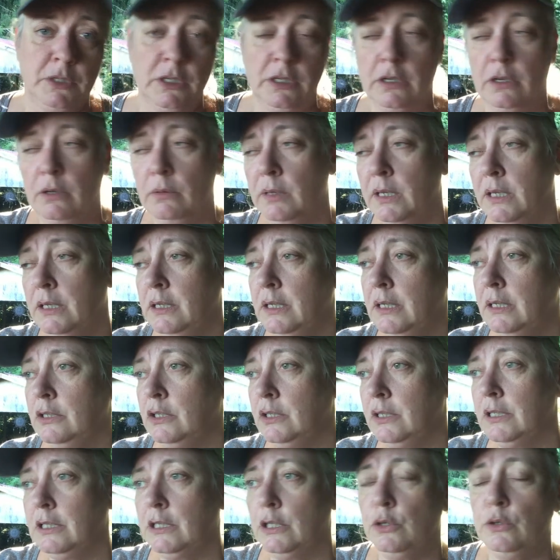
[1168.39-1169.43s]
You know, he did
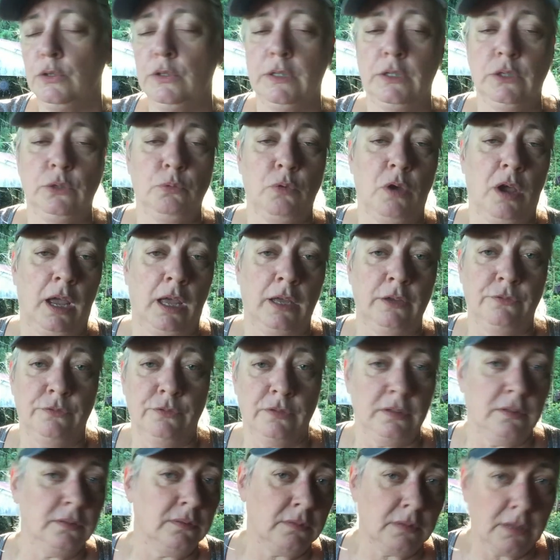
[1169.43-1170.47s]
just lose his wife,
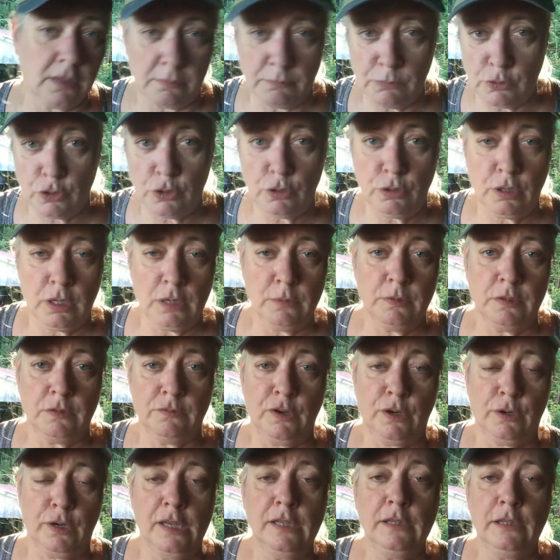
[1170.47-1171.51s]
and I'm sure he was
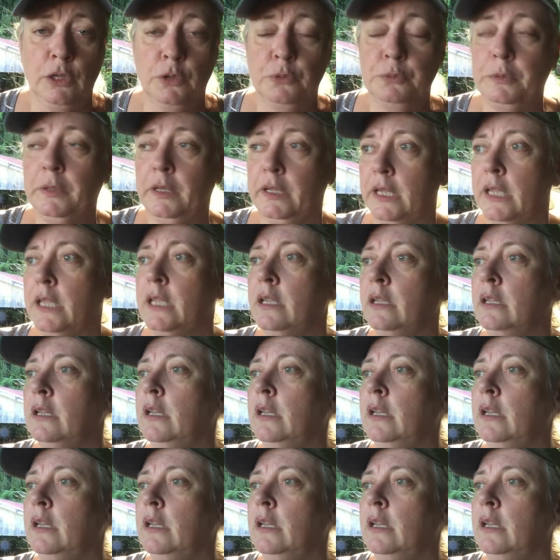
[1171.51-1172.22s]
very lonely.